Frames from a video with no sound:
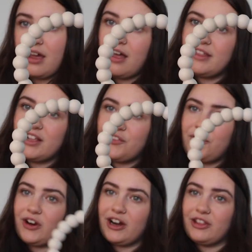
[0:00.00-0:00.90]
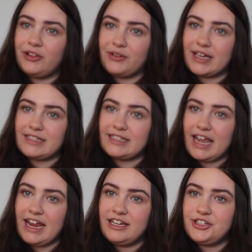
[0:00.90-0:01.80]
got this for Lucas
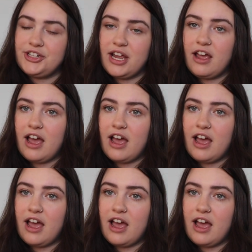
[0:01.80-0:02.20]
Sage.